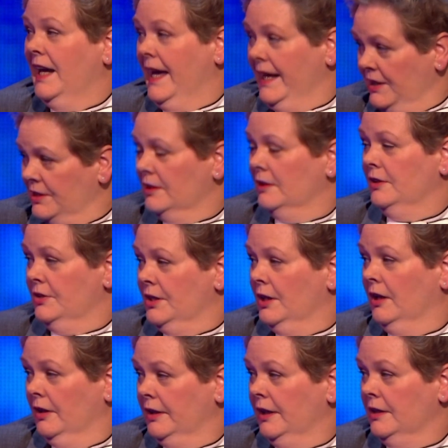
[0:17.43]
excellent
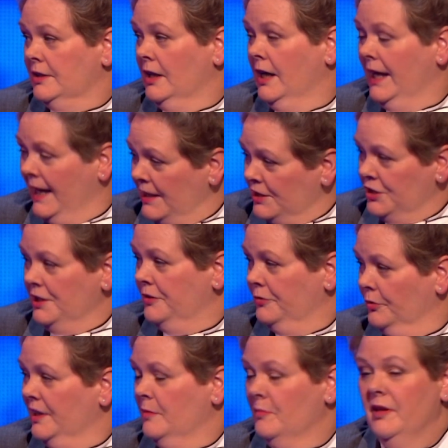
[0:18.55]
target. I actually
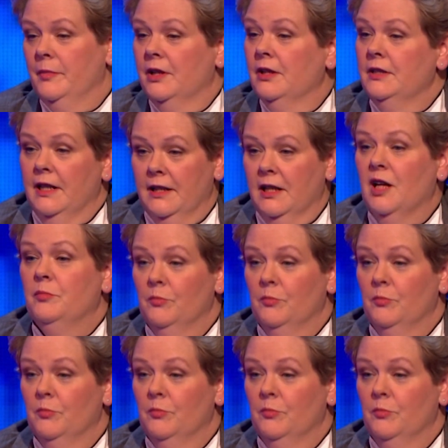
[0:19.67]
thought they might be going to get a